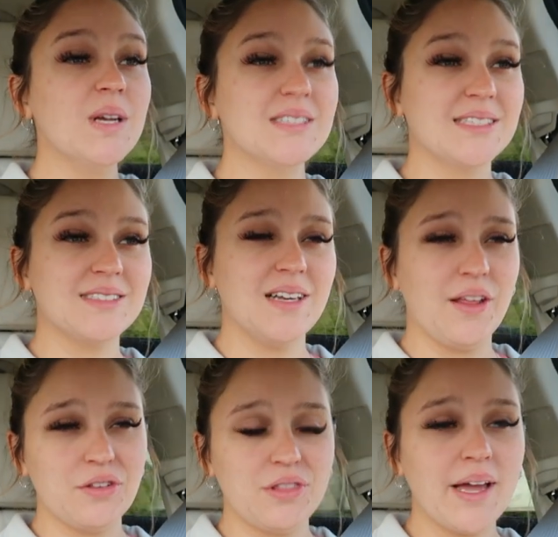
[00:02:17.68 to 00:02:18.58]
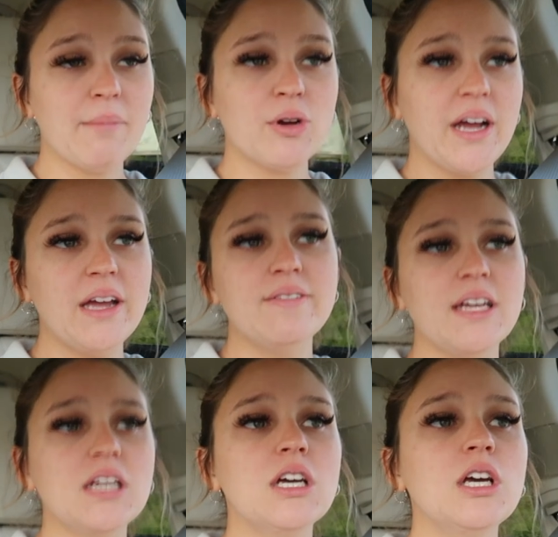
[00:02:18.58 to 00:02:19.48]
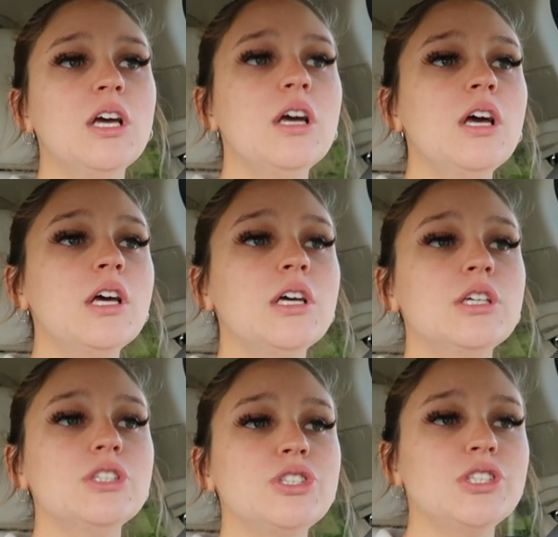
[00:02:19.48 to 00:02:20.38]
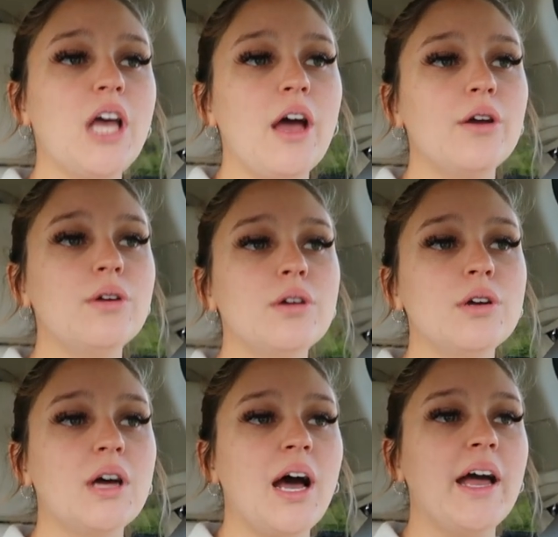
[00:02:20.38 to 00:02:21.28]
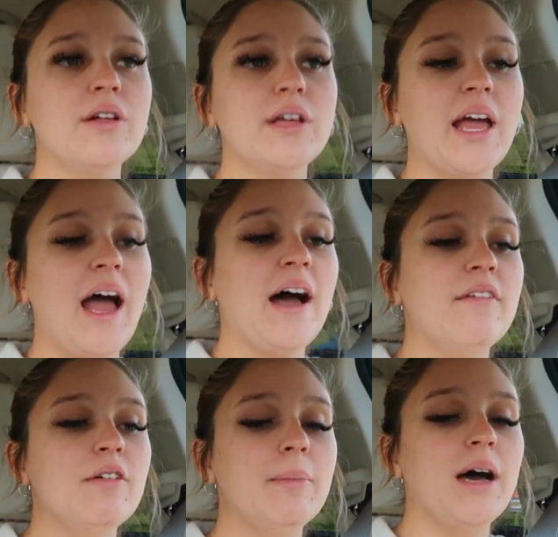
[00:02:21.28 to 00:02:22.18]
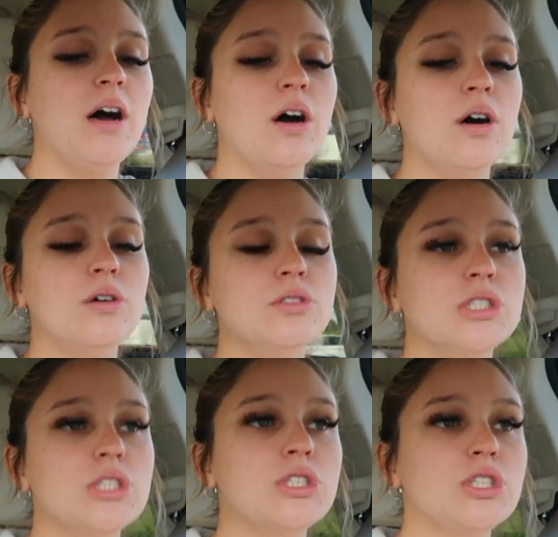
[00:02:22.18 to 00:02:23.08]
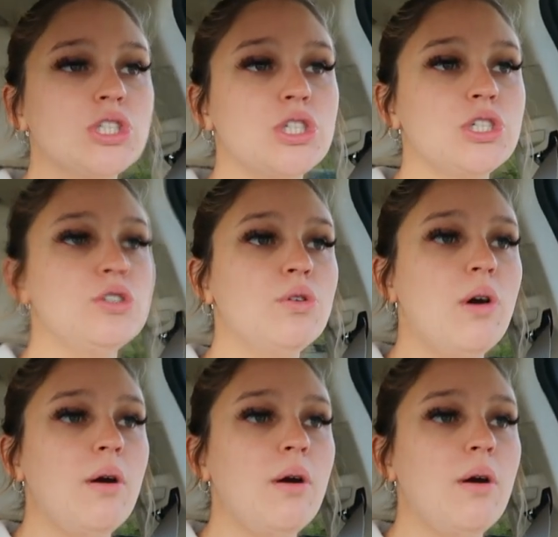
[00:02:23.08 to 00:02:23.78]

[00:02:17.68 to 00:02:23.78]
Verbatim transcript: So that's another thing I'm craving. So I only have about two